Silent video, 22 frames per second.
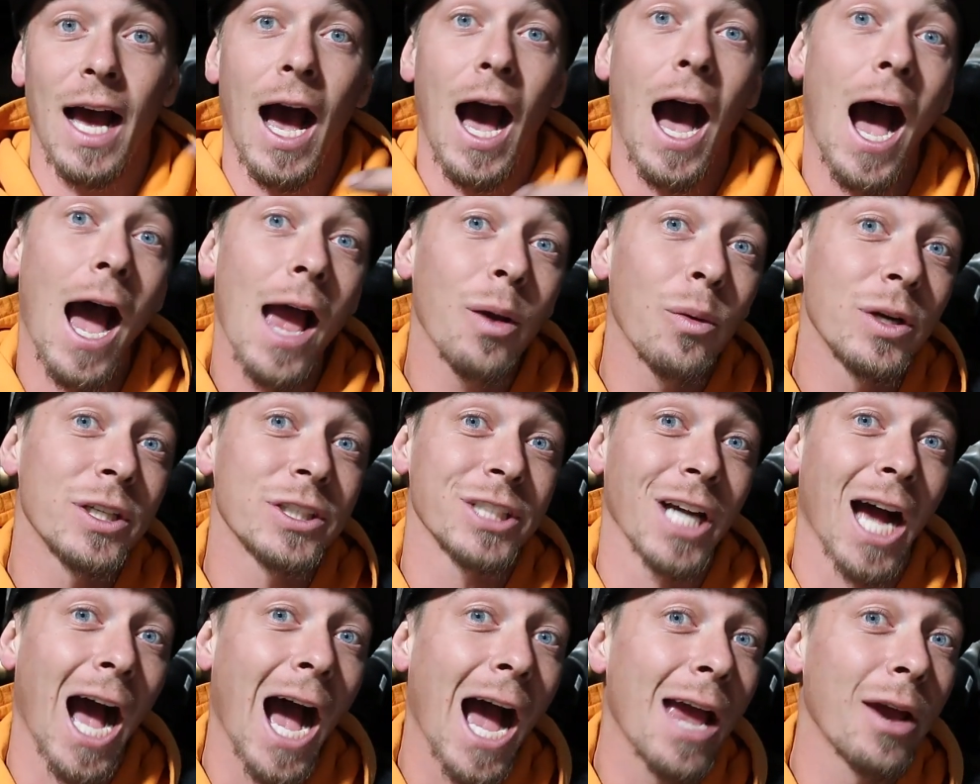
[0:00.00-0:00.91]
I wish
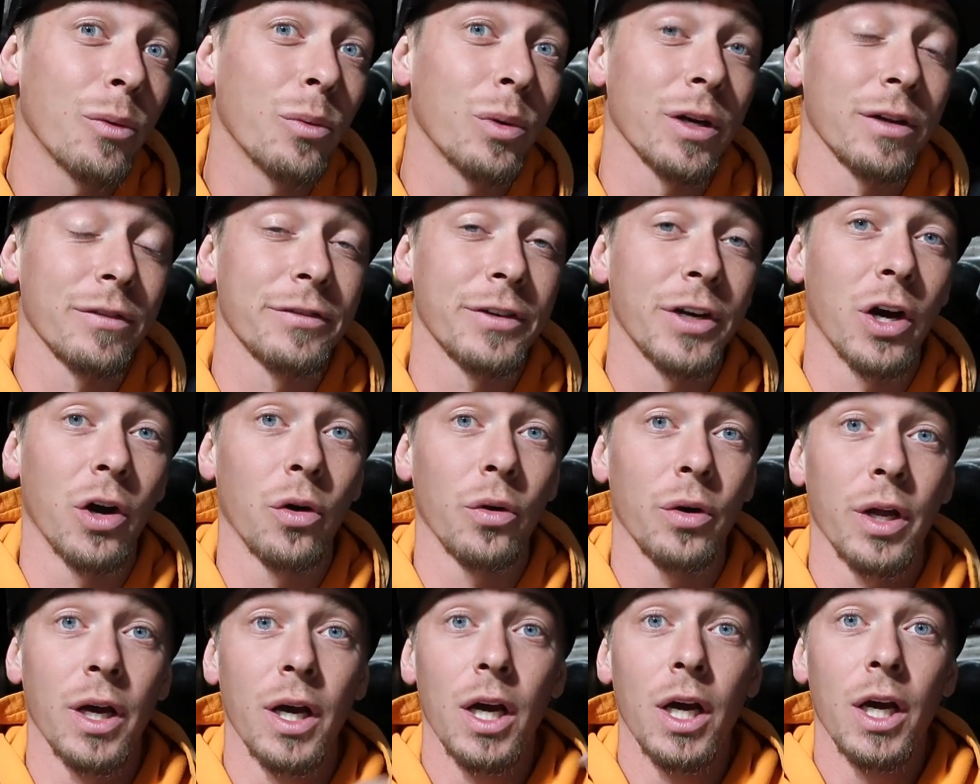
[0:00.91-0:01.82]
I would have
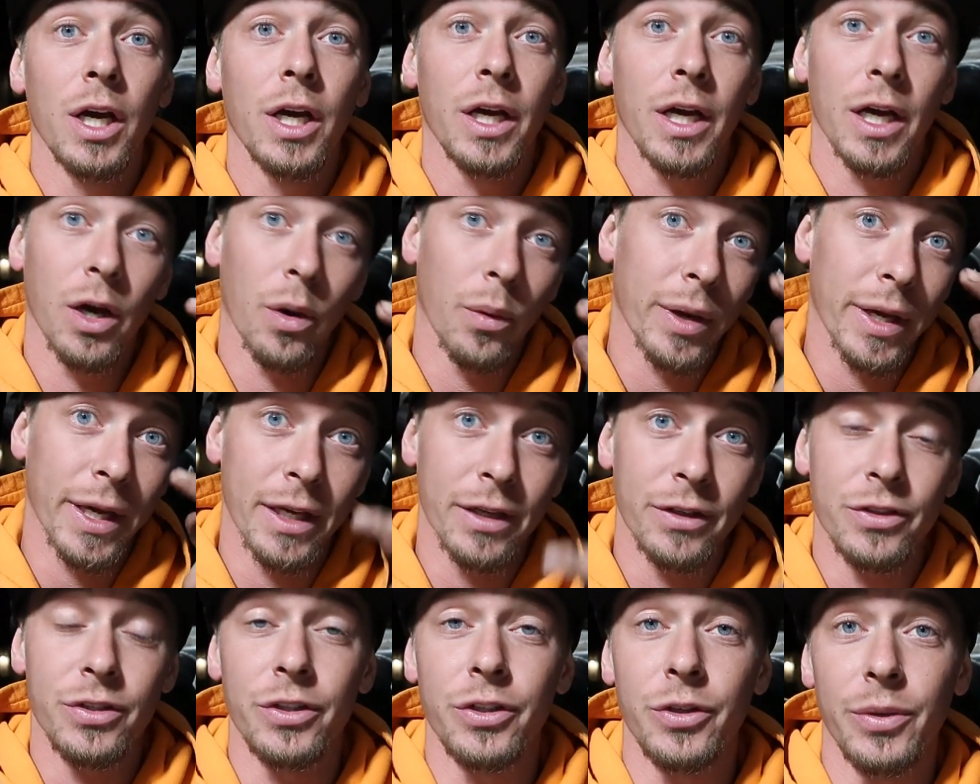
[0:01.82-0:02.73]
known going
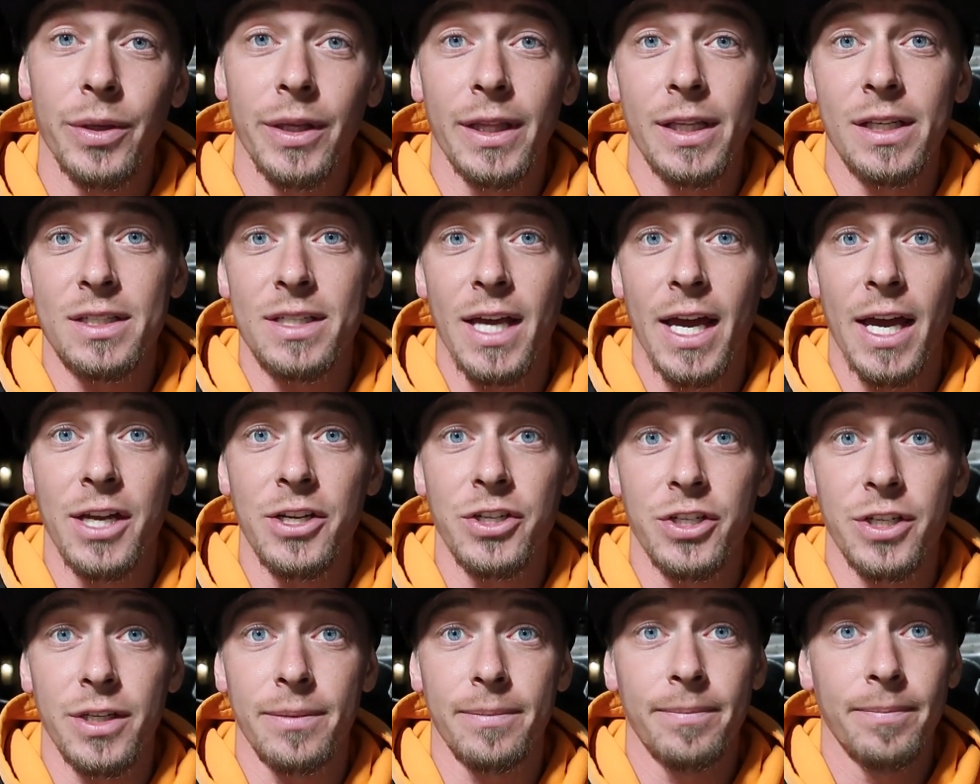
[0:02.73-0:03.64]
into doing this
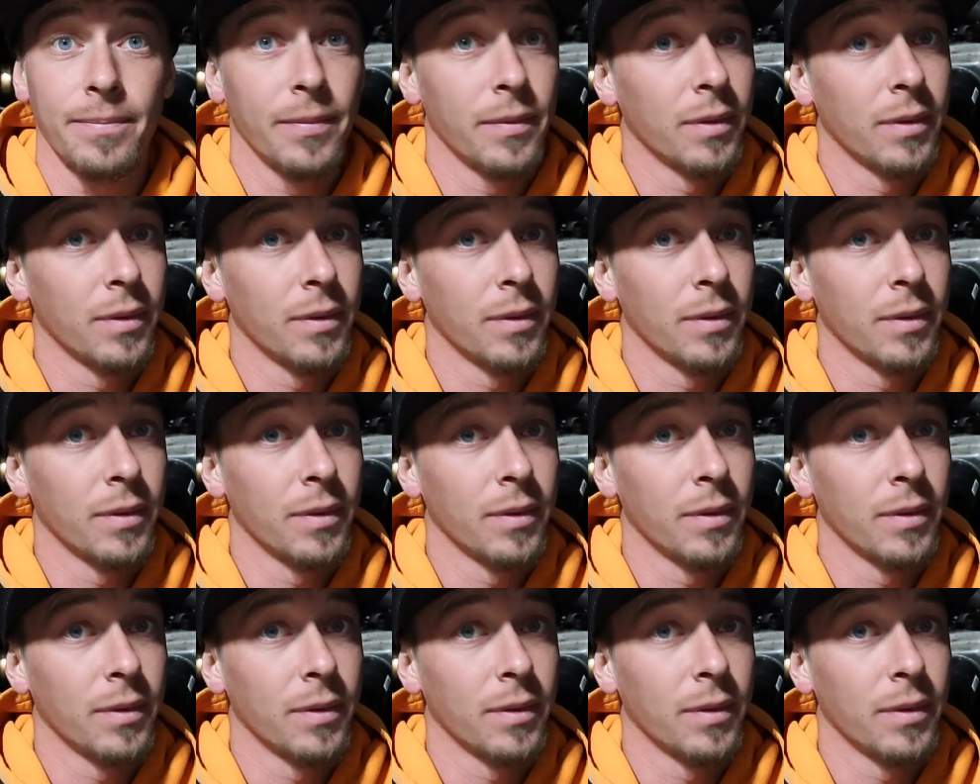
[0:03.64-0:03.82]
engine.